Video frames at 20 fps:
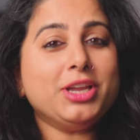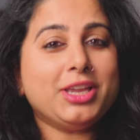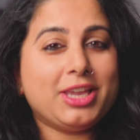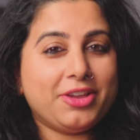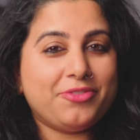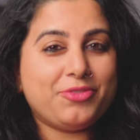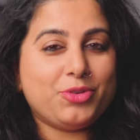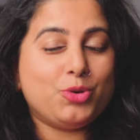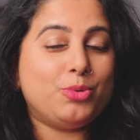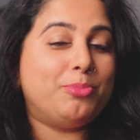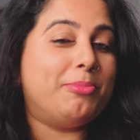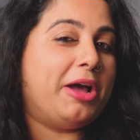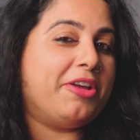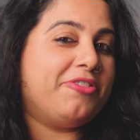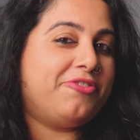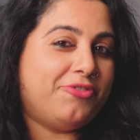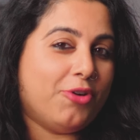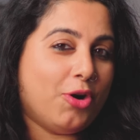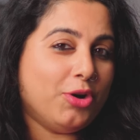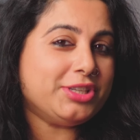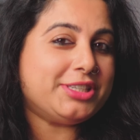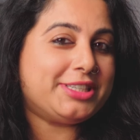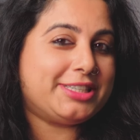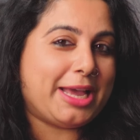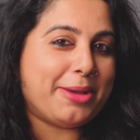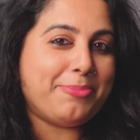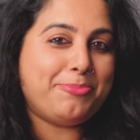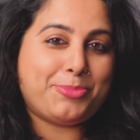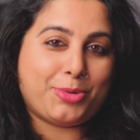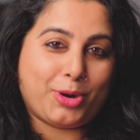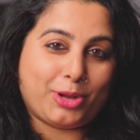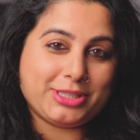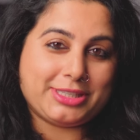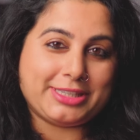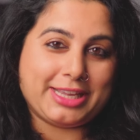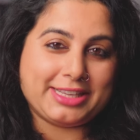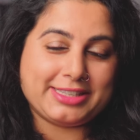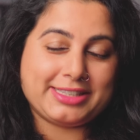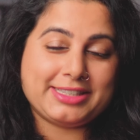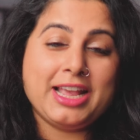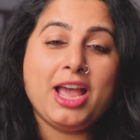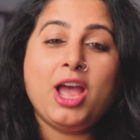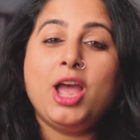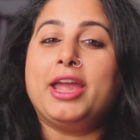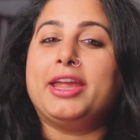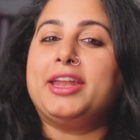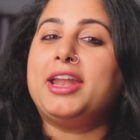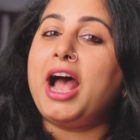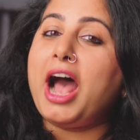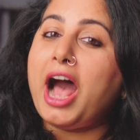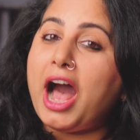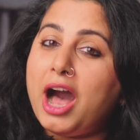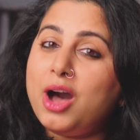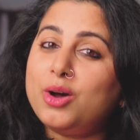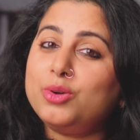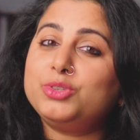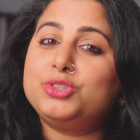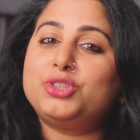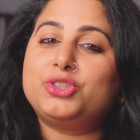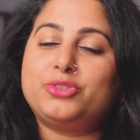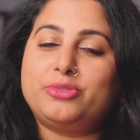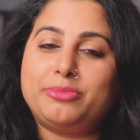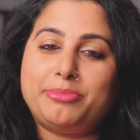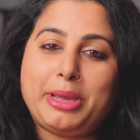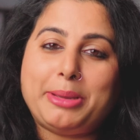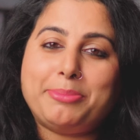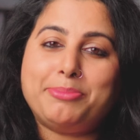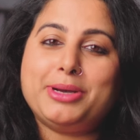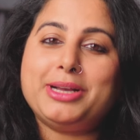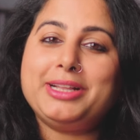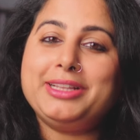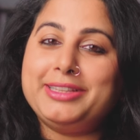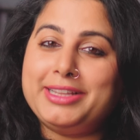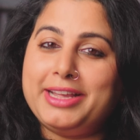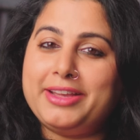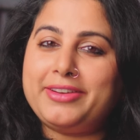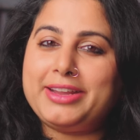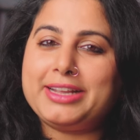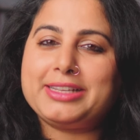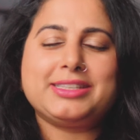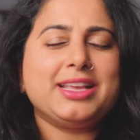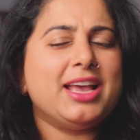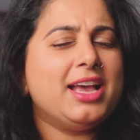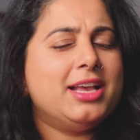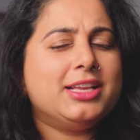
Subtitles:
give you my 4-step process in how to remember lyrics